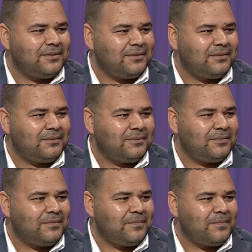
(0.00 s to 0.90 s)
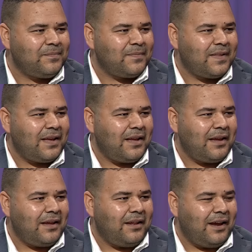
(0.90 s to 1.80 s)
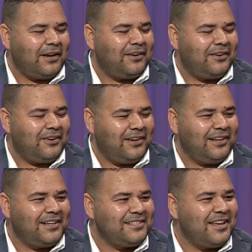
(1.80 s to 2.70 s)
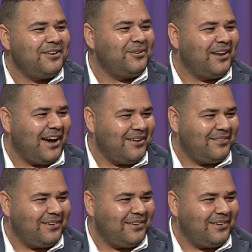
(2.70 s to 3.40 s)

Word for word: Wow. Like, really, it's a new life,